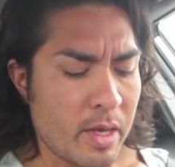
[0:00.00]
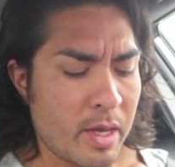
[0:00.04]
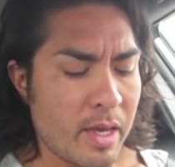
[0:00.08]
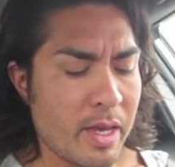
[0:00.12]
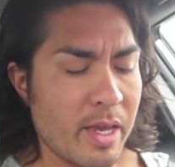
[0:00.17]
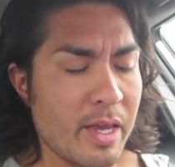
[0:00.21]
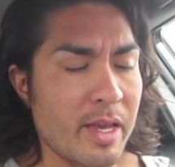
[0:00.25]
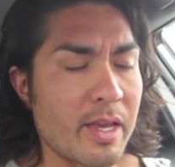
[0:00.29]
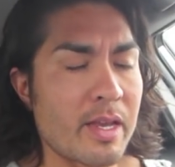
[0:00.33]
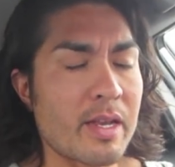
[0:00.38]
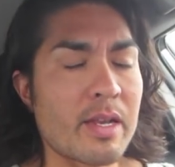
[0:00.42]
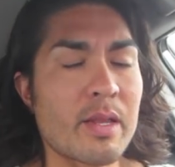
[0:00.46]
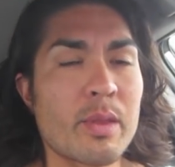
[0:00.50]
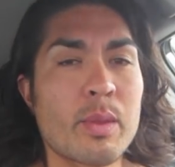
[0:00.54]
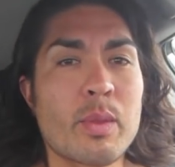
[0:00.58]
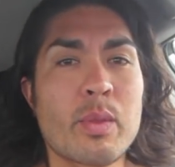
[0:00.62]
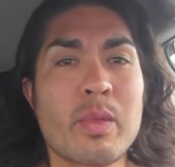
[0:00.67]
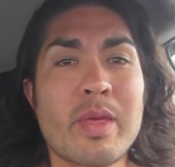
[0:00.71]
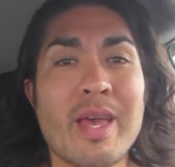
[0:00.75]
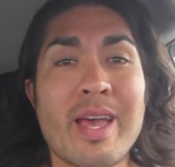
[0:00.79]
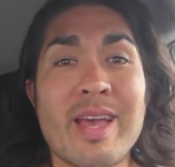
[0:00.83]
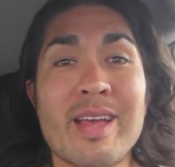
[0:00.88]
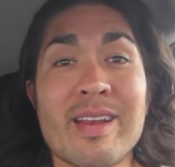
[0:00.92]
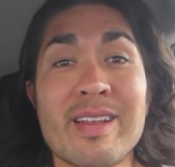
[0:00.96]

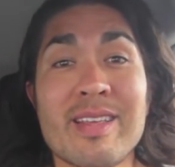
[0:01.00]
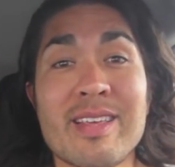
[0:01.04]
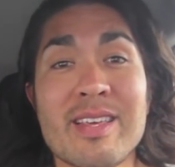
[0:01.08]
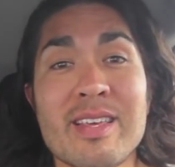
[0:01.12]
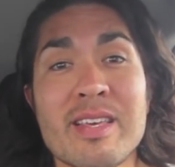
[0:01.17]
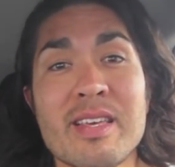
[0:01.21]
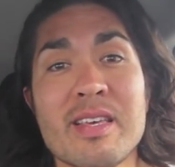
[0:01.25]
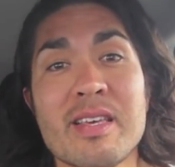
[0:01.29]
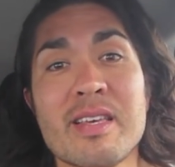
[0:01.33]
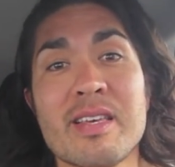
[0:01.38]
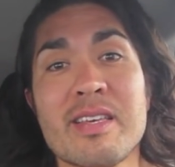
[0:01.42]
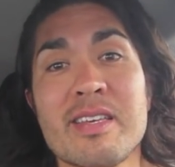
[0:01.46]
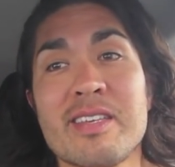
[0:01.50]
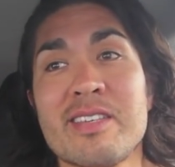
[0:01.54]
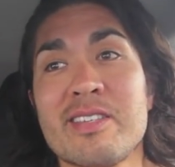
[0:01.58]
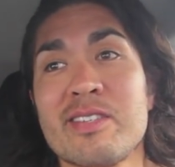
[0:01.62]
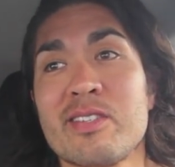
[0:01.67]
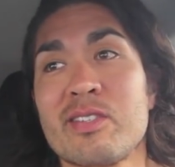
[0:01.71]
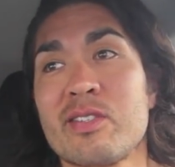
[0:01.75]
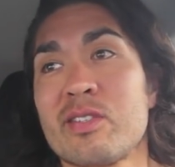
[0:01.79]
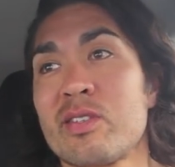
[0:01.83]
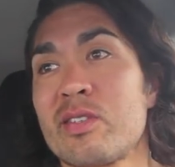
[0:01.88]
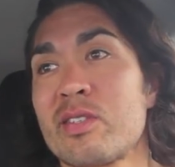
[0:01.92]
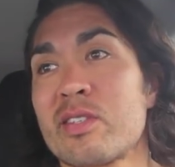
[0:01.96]
And that
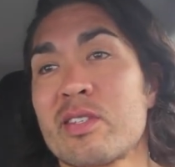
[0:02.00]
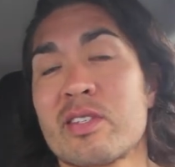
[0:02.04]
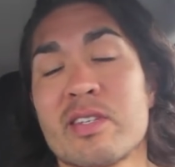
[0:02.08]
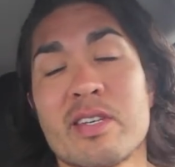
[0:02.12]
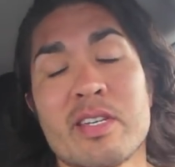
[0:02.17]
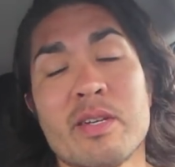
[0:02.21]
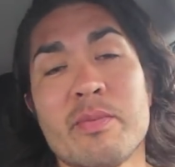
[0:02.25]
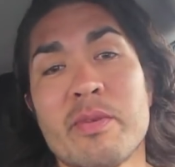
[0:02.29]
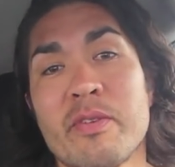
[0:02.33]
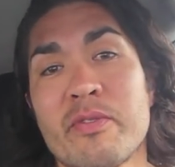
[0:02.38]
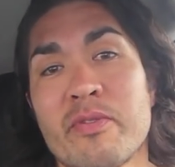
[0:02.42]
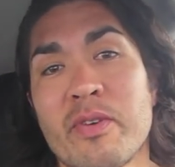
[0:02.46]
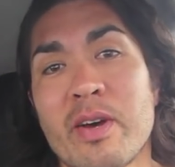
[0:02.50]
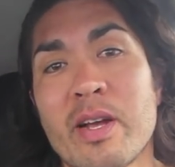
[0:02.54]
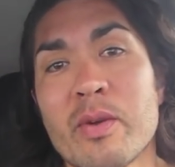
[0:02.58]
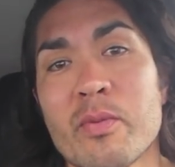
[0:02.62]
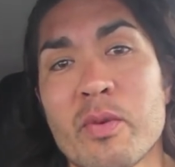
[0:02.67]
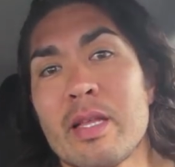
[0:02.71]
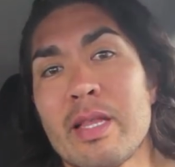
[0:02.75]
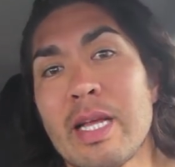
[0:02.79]
is gonna be fun.